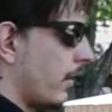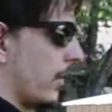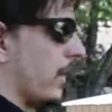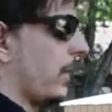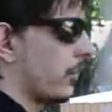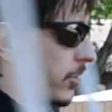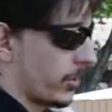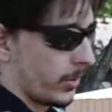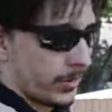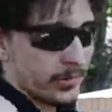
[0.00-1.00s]
Again, your
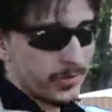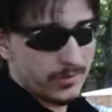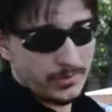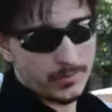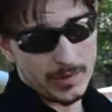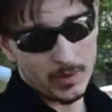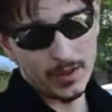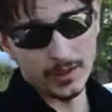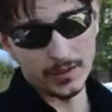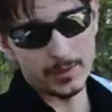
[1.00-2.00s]
shoulders as
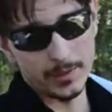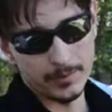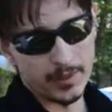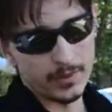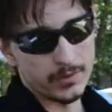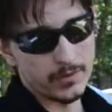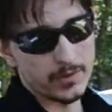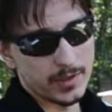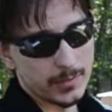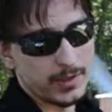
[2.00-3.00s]
well need to be pretty loose for
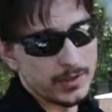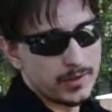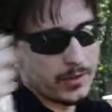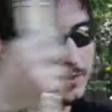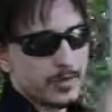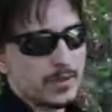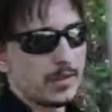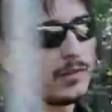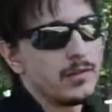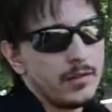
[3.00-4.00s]
this, because they're going to be
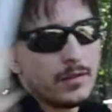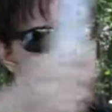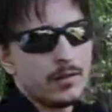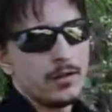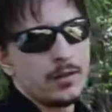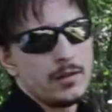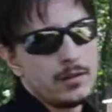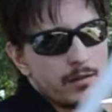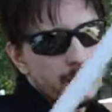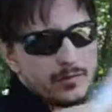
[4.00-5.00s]

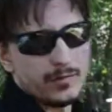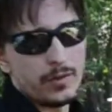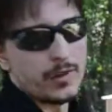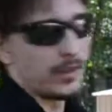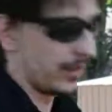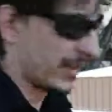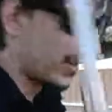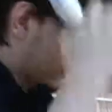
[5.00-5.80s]
moving a lot.